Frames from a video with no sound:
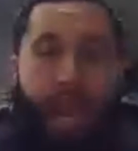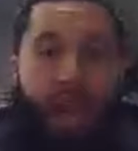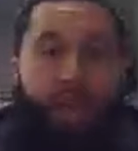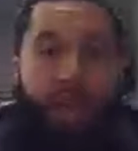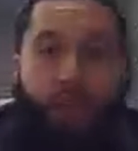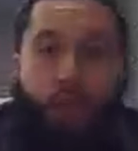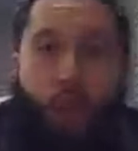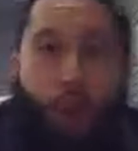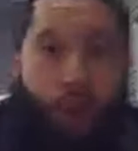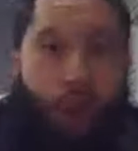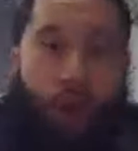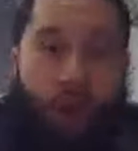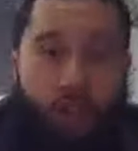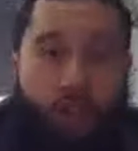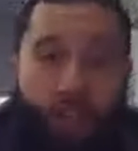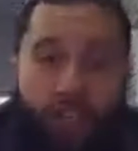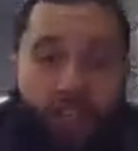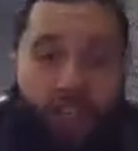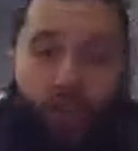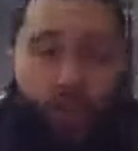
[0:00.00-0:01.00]
Now, if you go
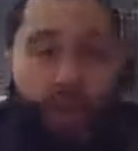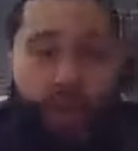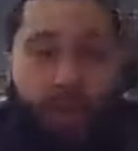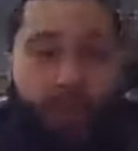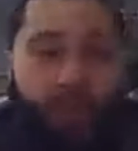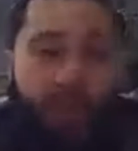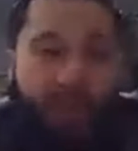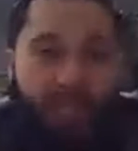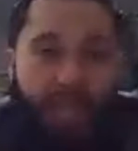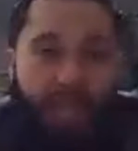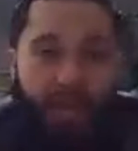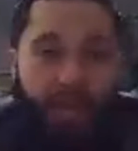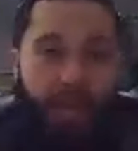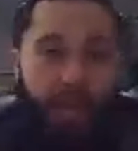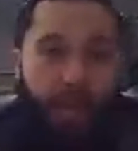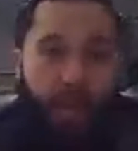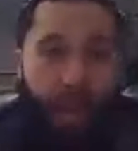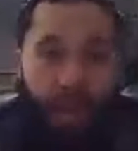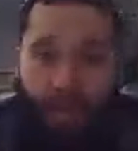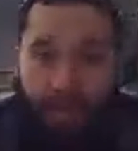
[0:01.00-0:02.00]

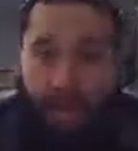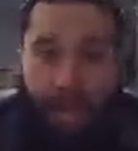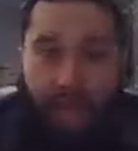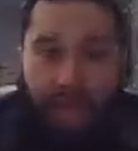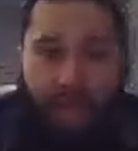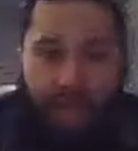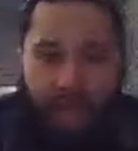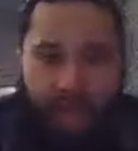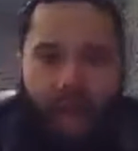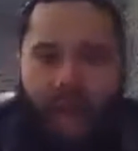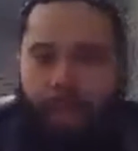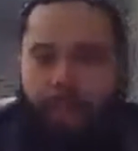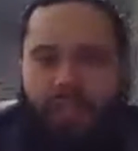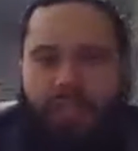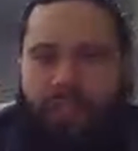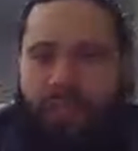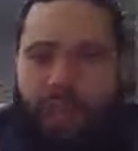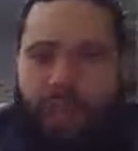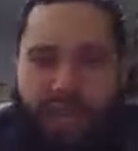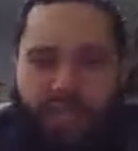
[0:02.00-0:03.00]
120% a day,
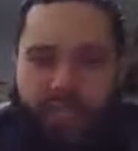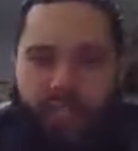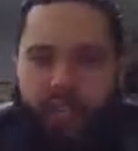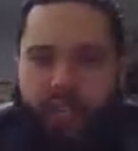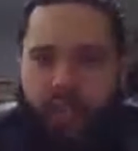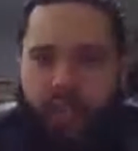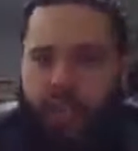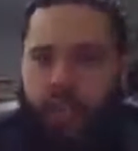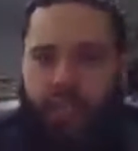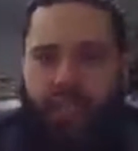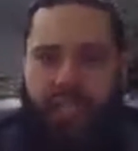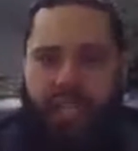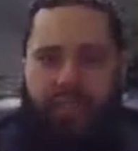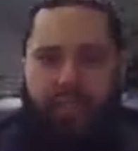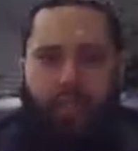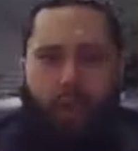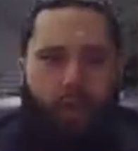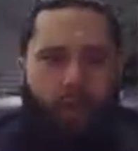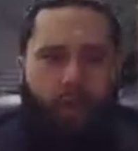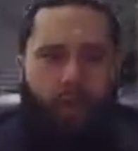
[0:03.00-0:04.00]
how much faster are you going to
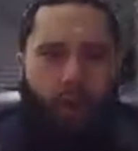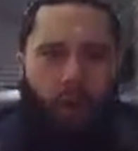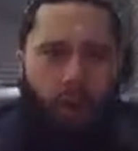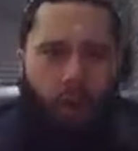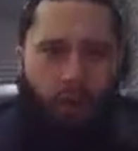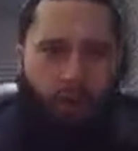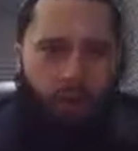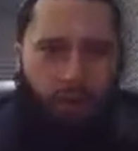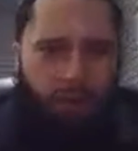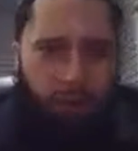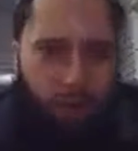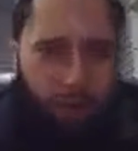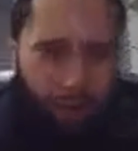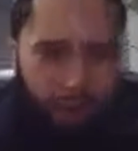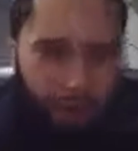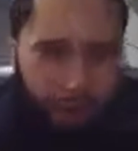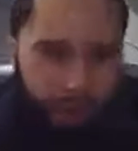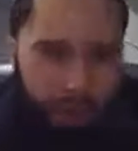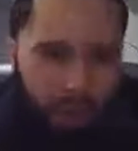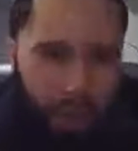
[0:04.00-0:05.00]
achieve those goals?
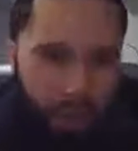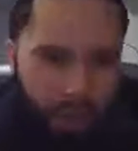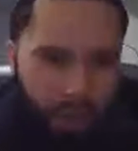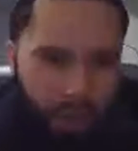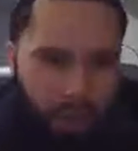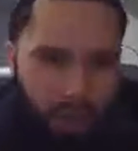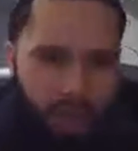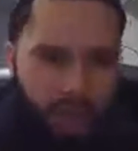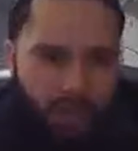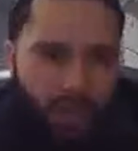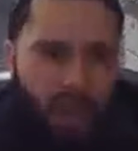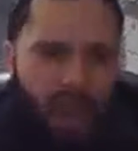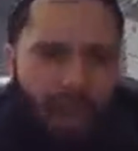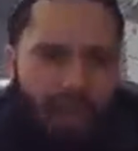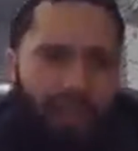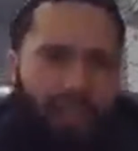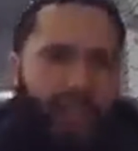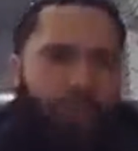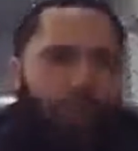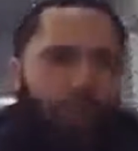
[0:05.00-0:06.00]

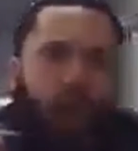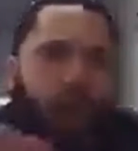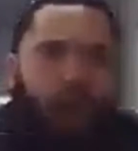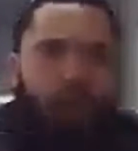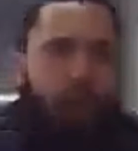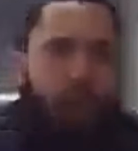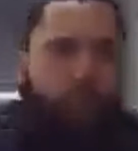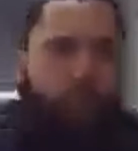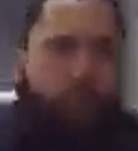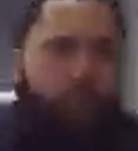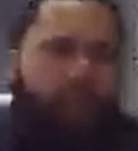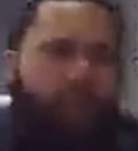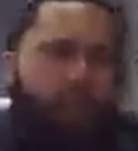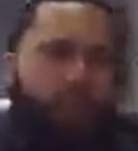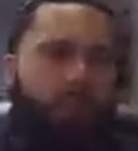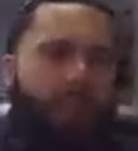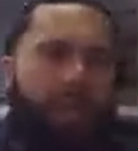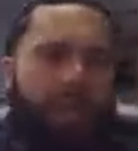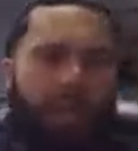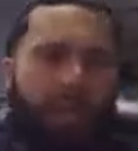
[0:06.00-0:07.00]
Collins, why must we
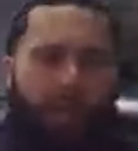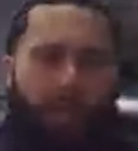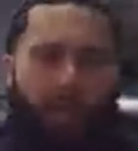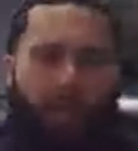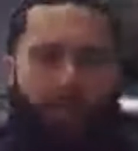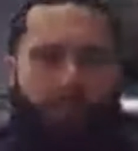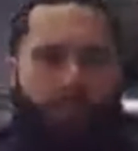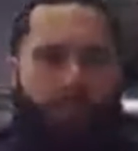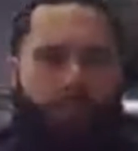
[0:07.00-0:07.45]
compete?